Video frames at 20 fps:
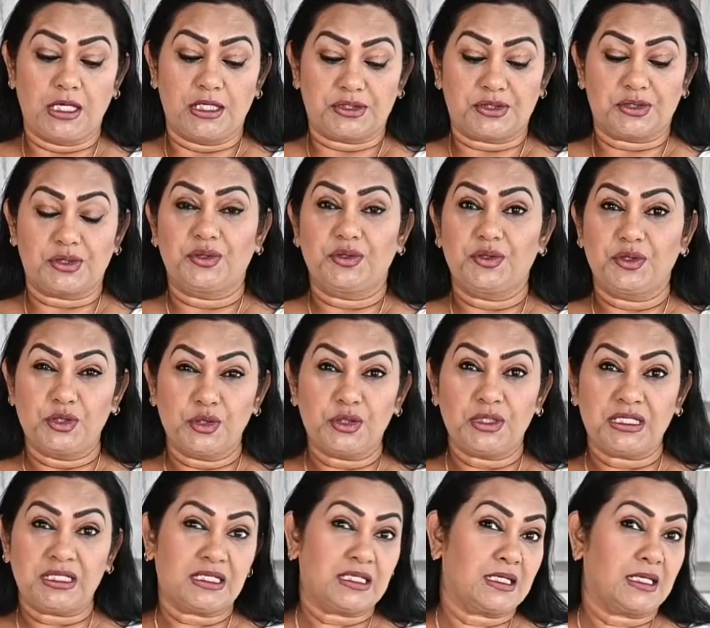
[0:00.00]
So you
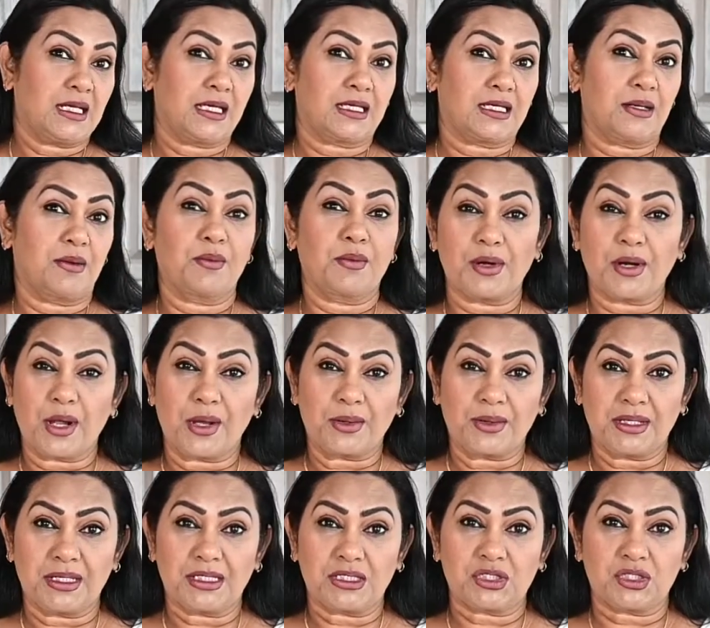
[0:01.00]
need like a
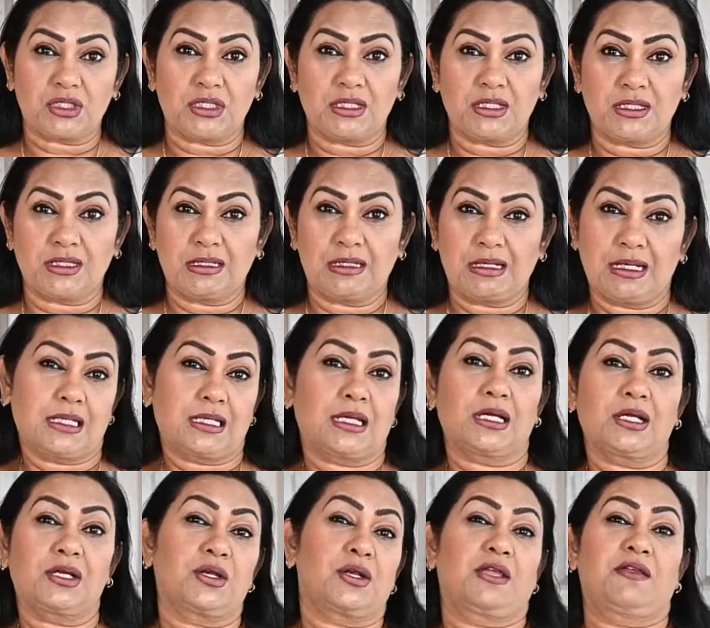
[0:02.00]
brownish, like
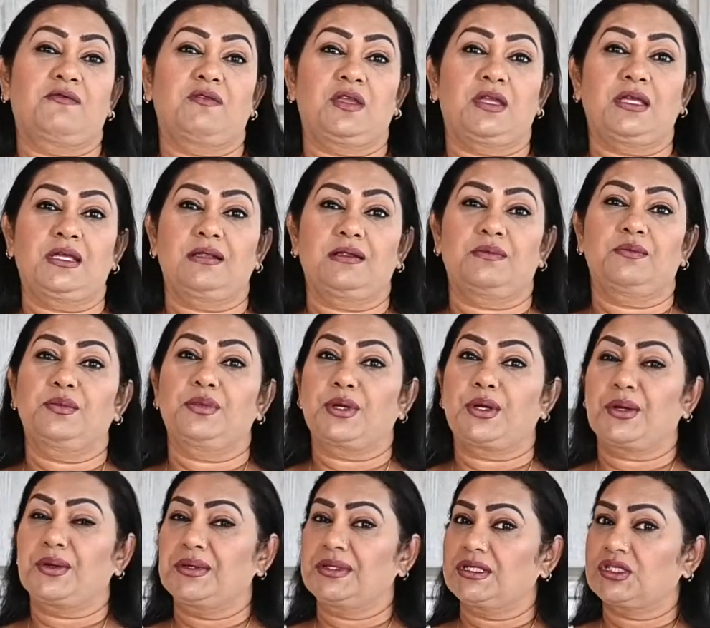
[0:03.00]
a gravy
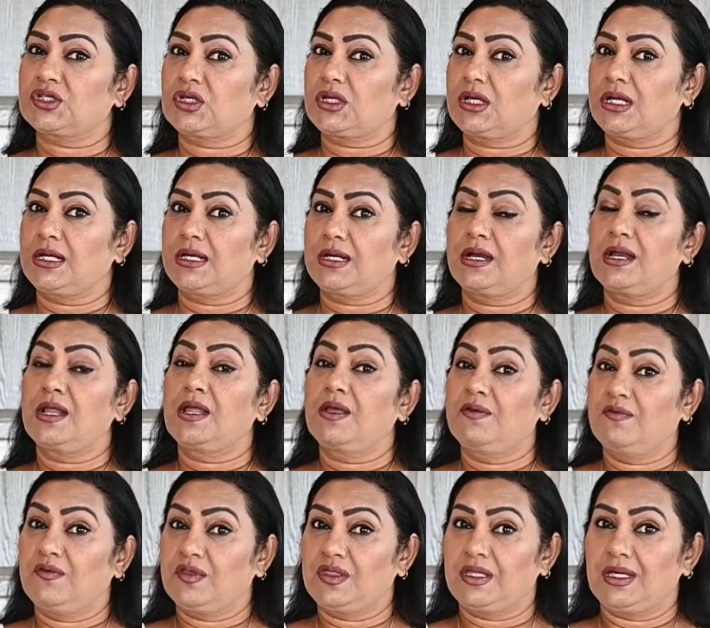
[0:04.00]
brownish color
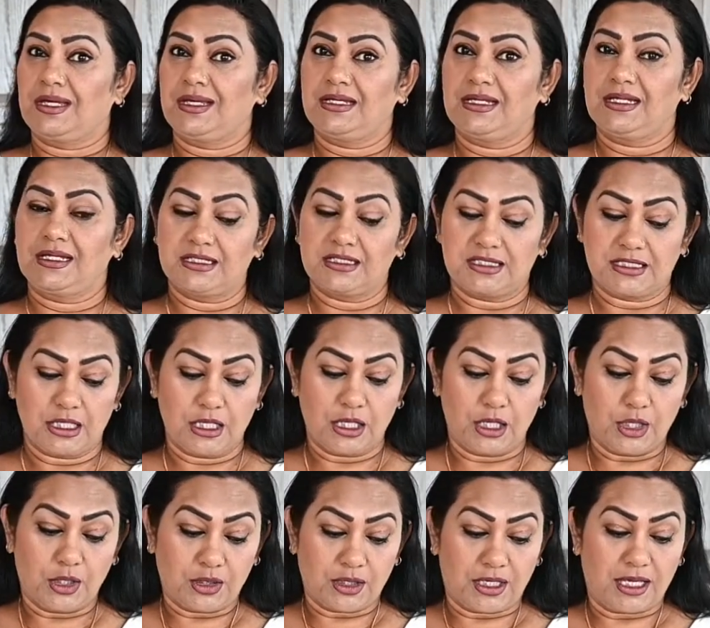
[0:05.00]
with the onions.
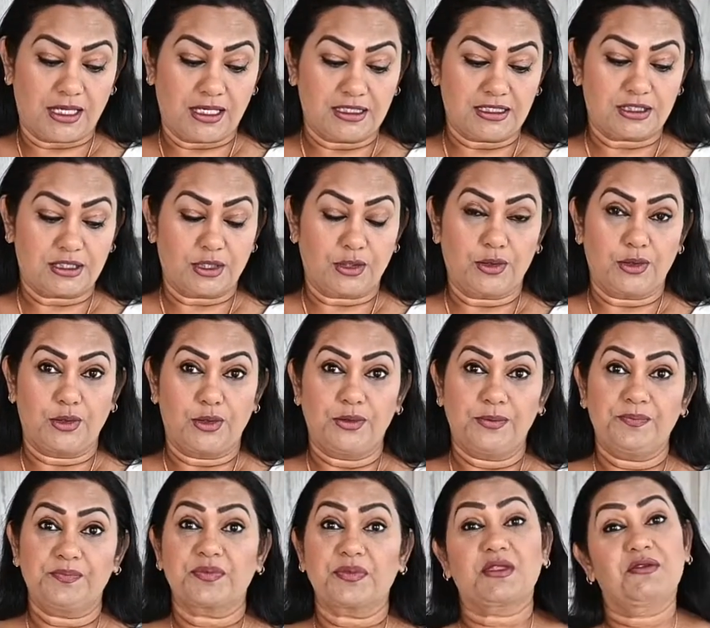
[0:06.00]
Okay,
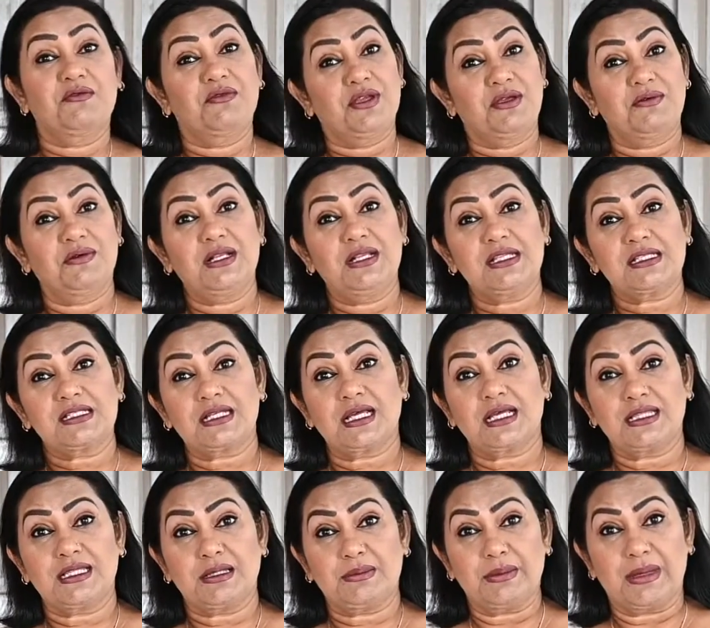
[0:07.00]
so we will
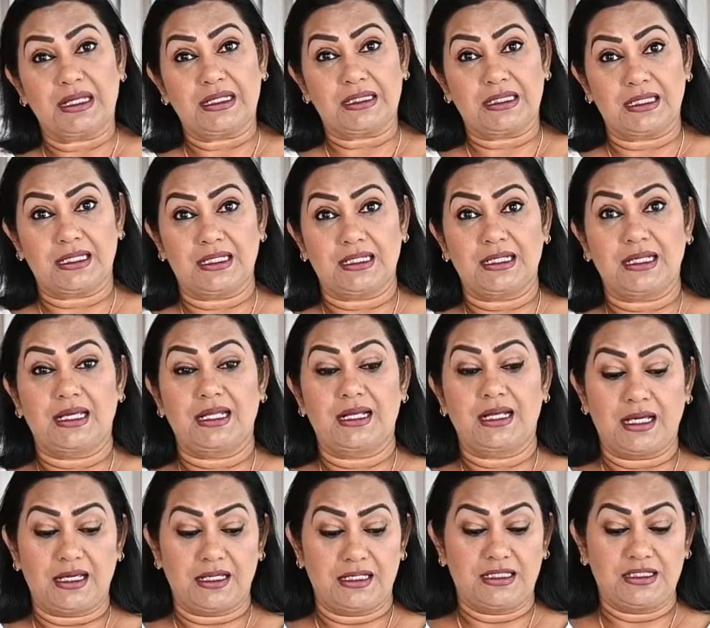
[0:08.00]
start the method, and
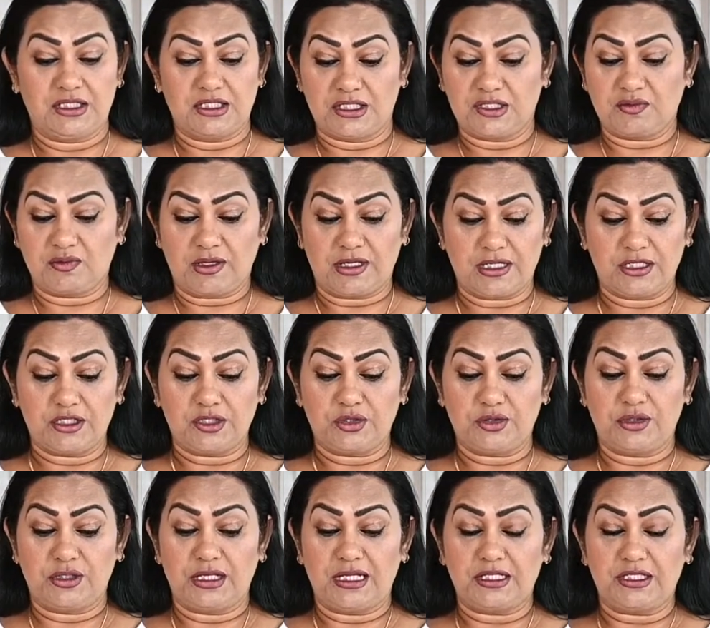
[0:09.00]
I just wanted to
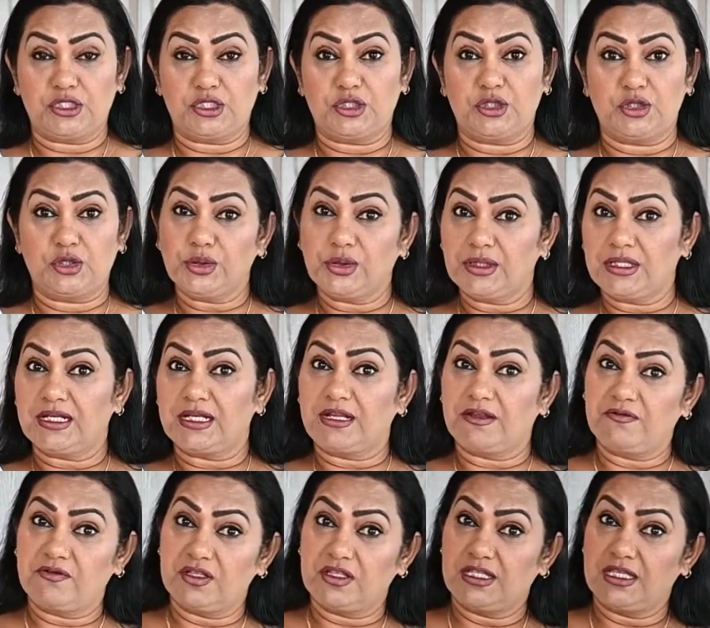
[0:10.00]
let you know that
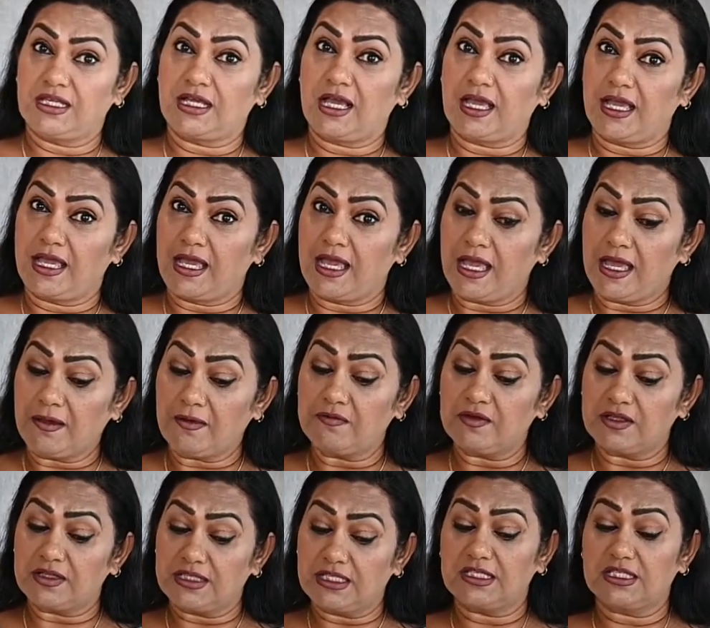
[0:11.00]
everything I
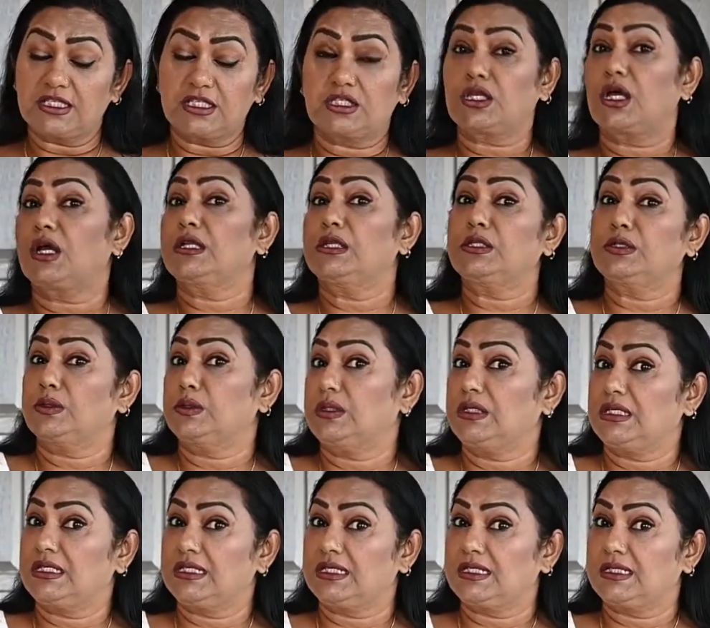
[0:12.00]
have, this is all you
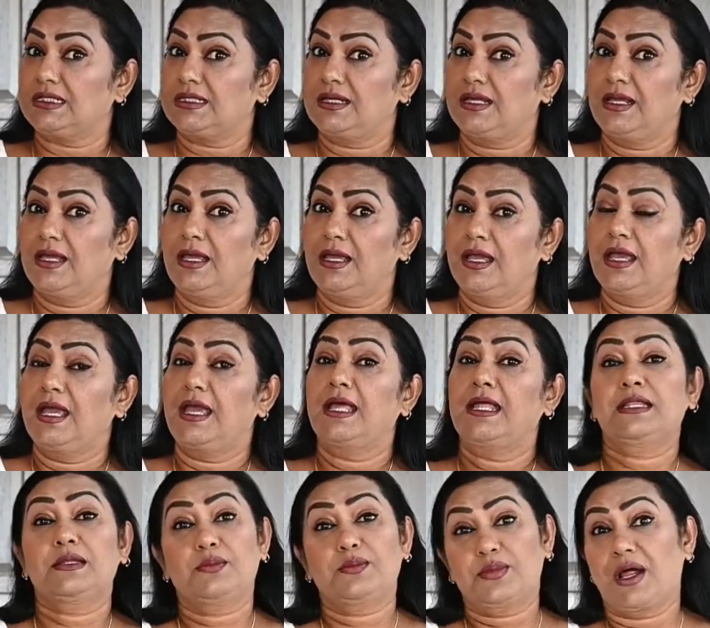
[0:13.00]
needed,
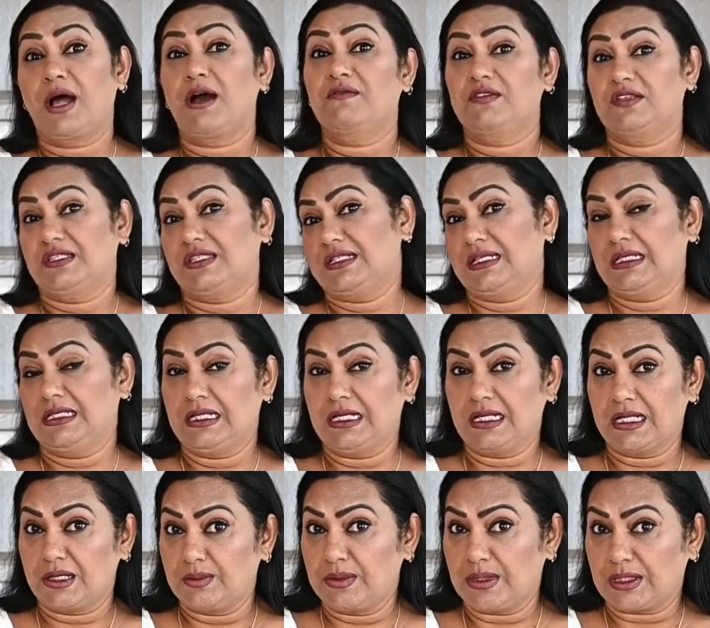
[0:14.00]
and obviously a
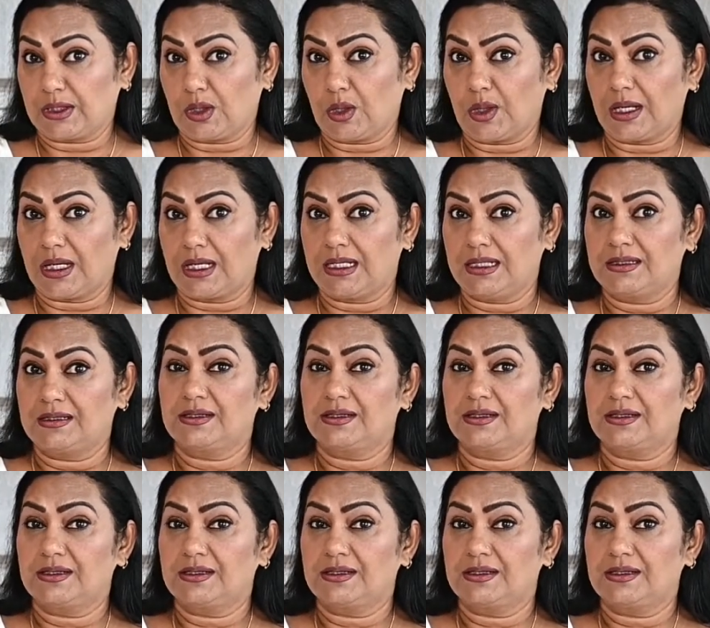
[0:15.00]
little bit oil.